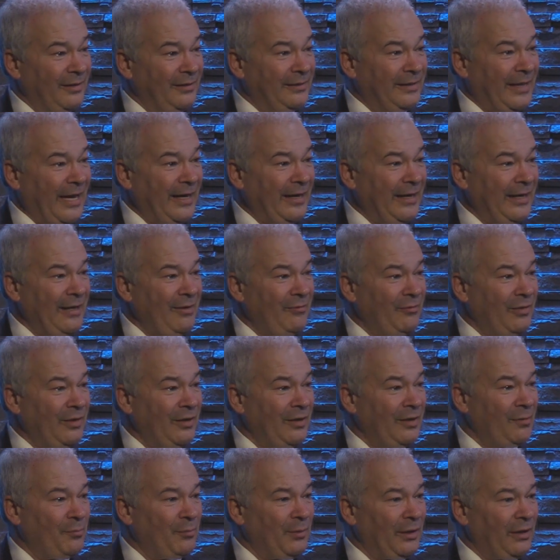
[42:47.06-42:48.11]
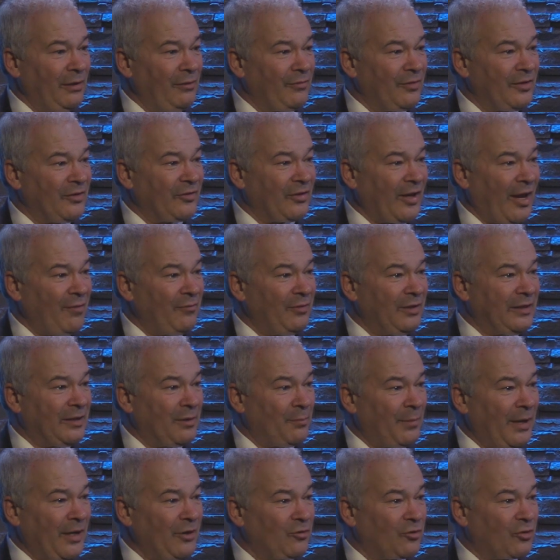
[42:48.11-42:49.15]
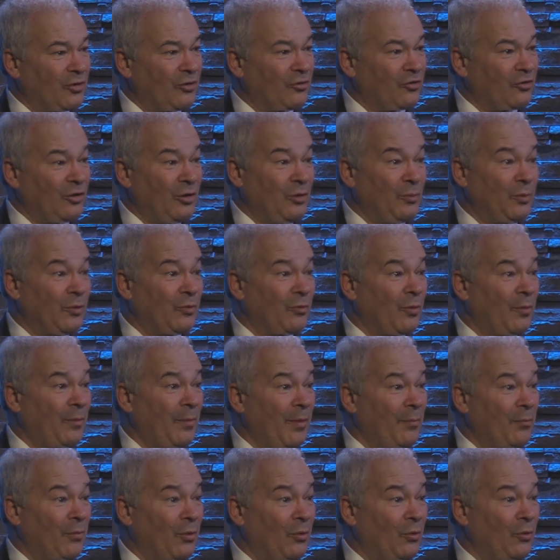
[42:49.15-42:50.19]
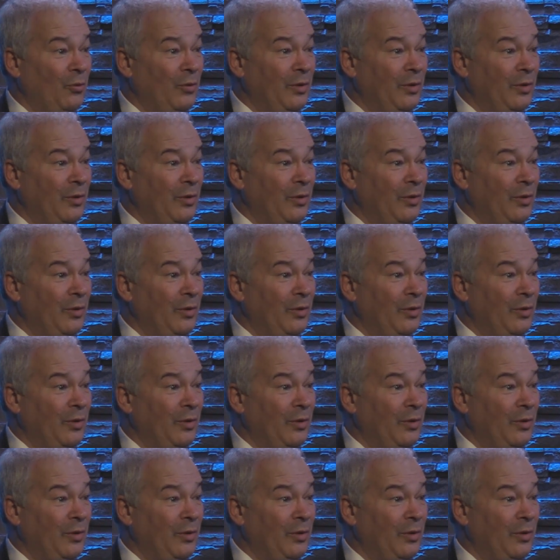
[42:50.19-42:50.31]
that even in the middle of this heavy dementia, she would remember who